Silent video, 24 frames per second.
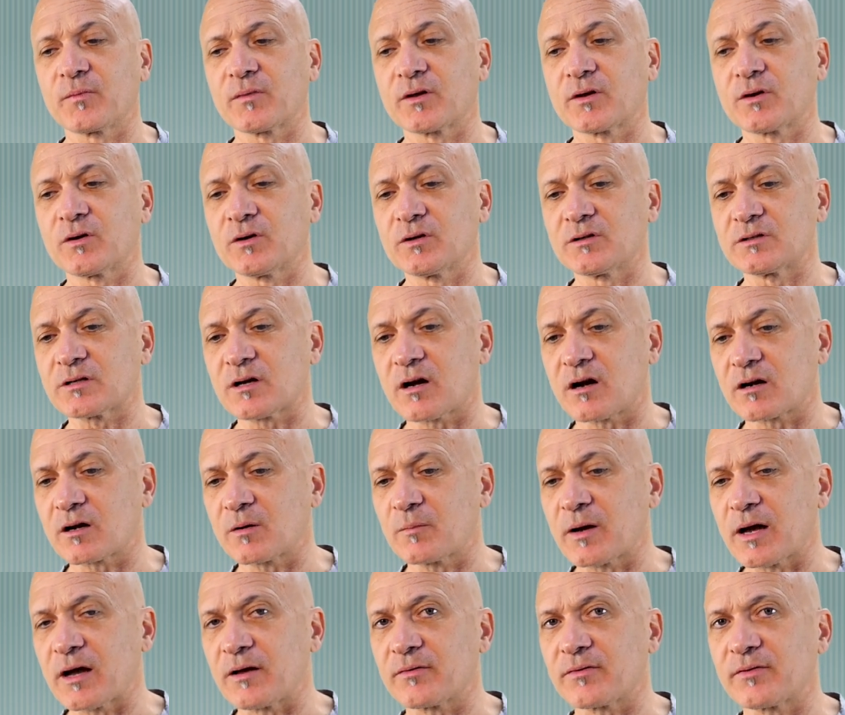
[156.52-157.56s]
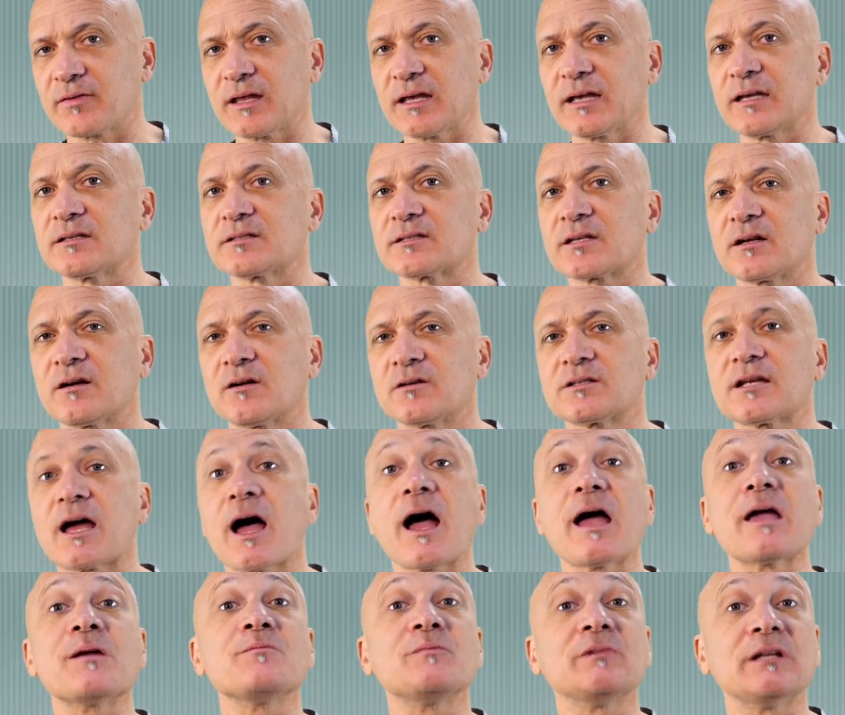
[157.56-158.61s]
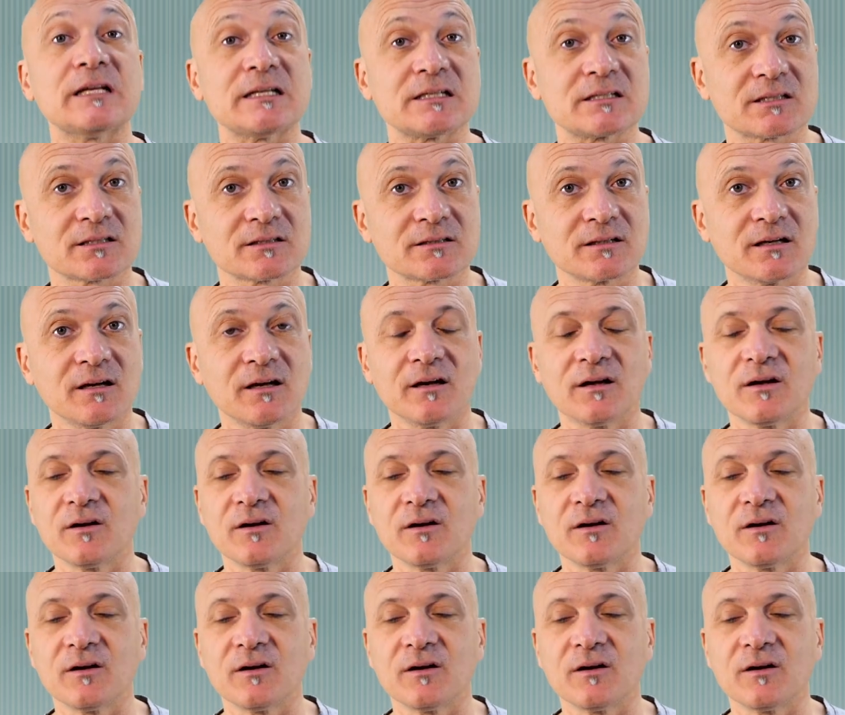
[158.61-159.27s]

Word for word: could talk about things that are timeless,